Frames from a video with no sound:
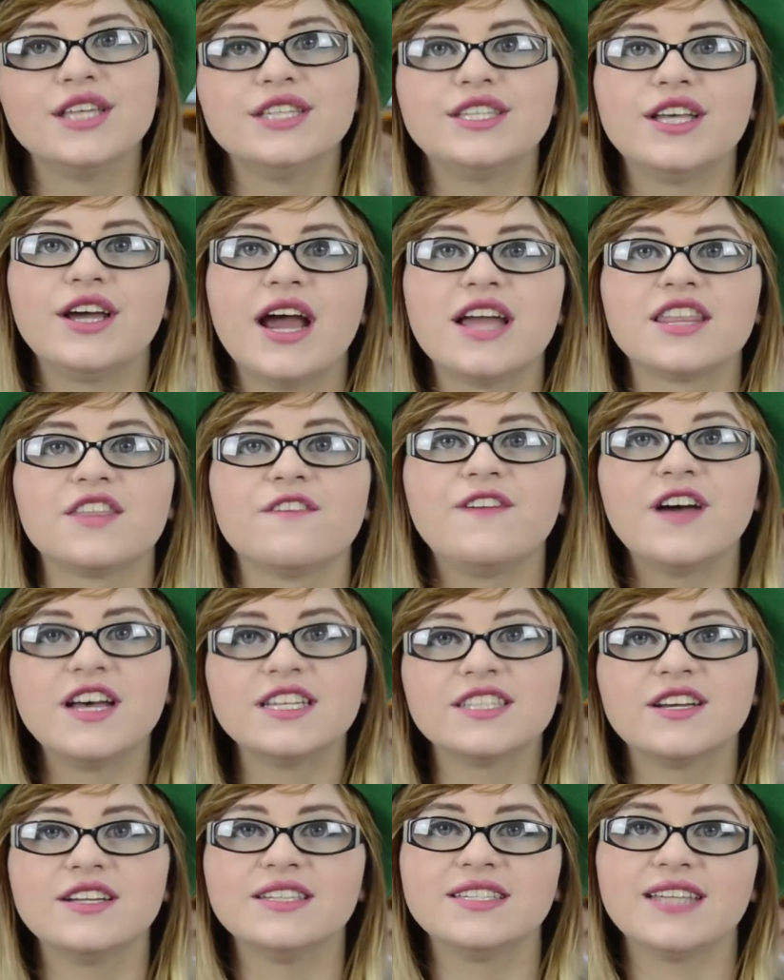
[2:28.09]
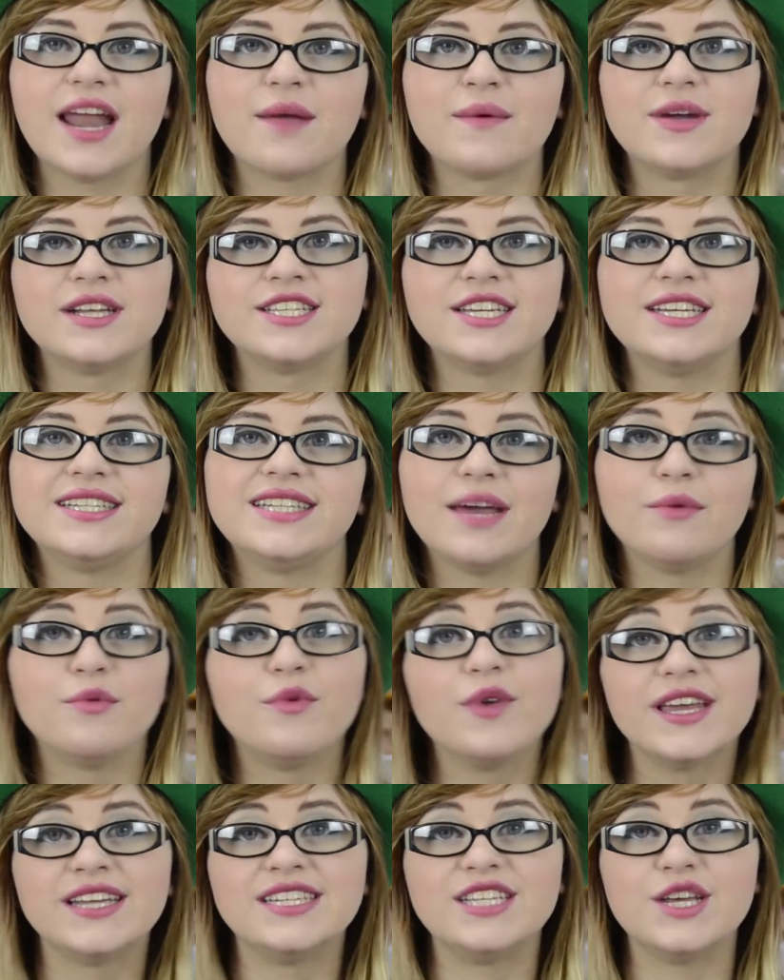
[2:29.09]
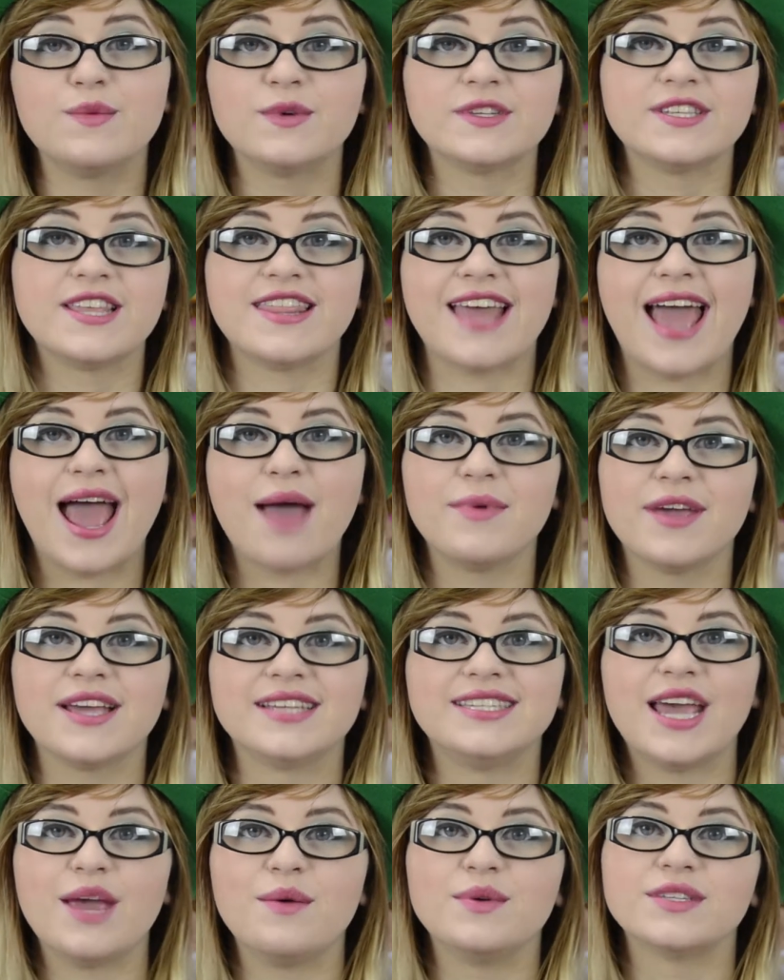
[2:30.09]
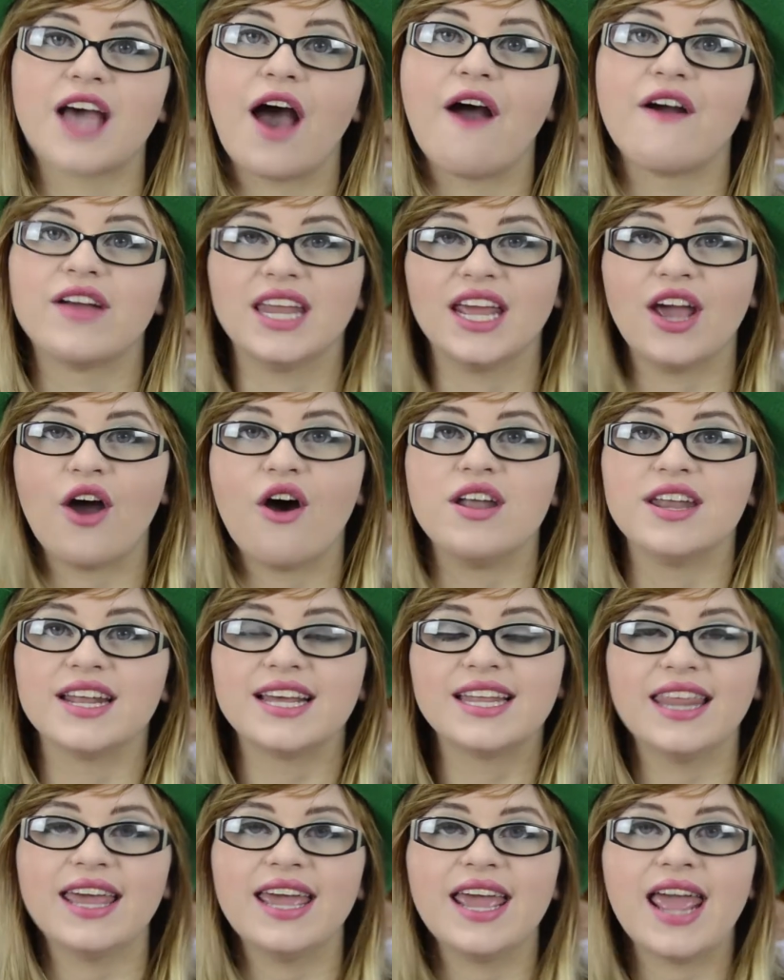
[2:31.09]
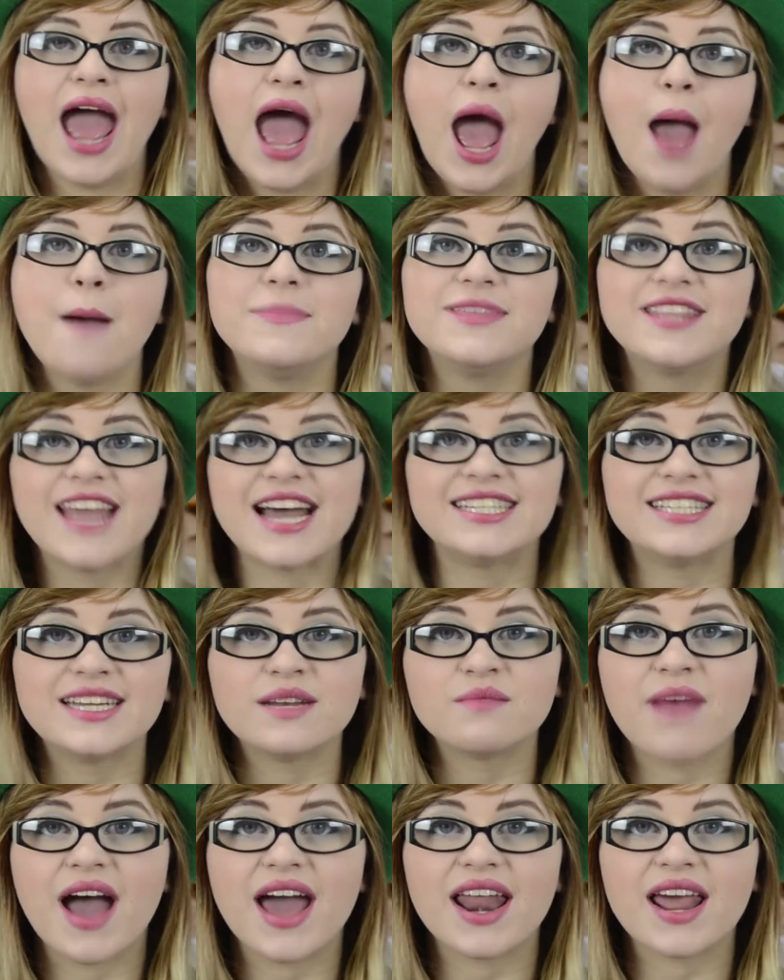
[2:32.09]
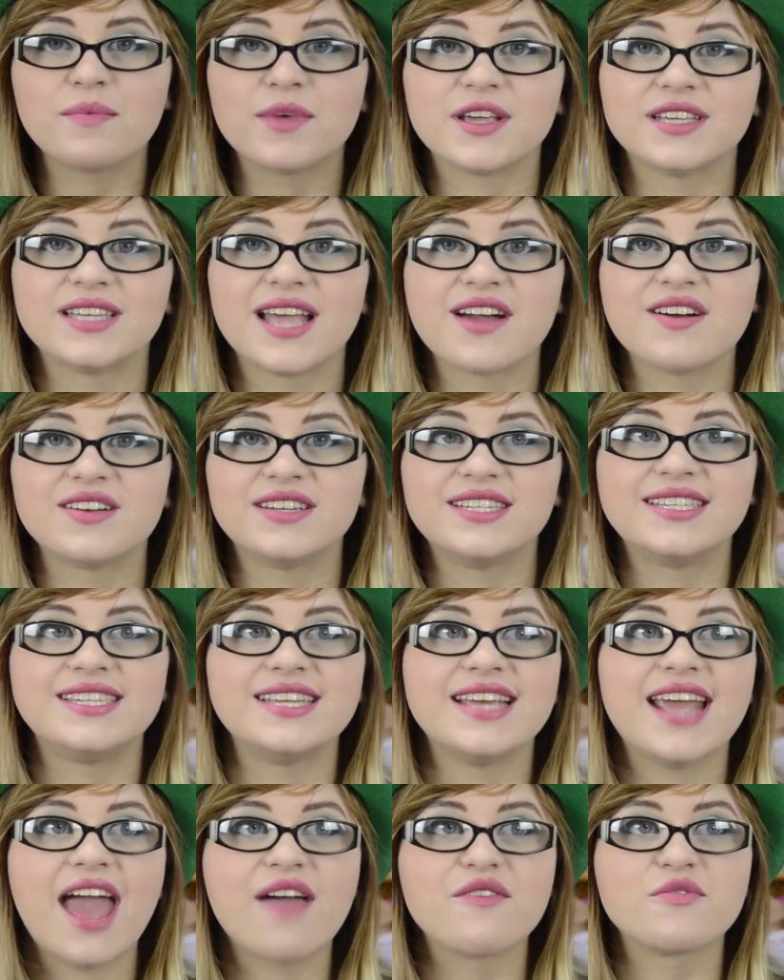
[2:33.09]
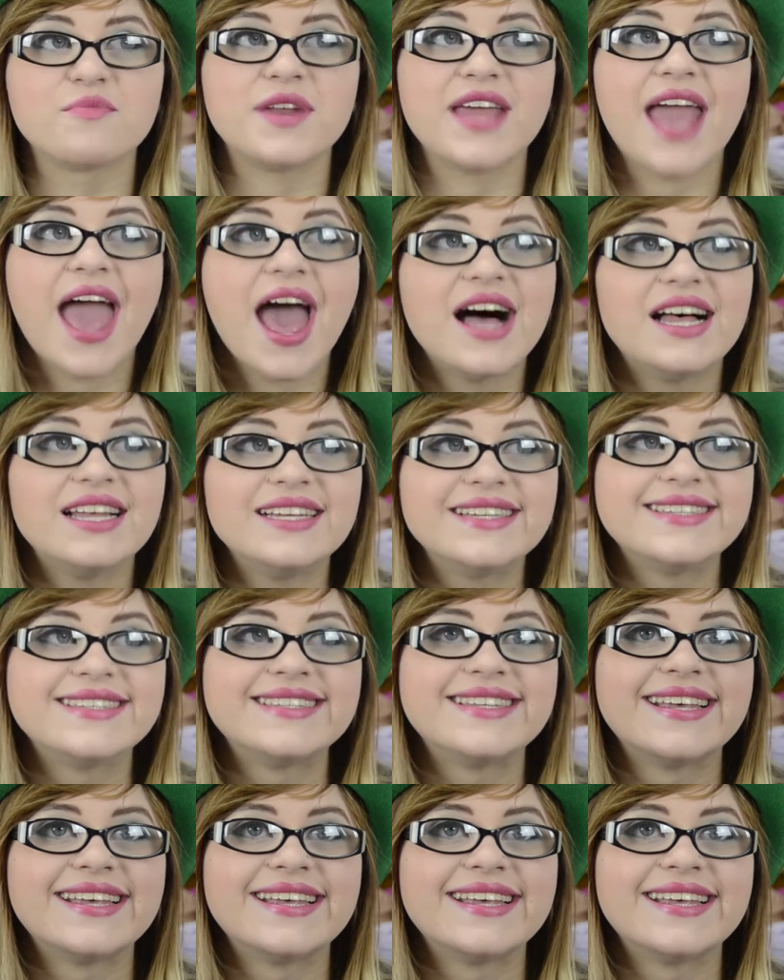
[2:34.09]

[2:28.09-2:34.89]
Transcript: So at the first concert I went to, Damien McGinty wasn't there because he was currently on Glee, but that didn't matter because I got to see everybody else.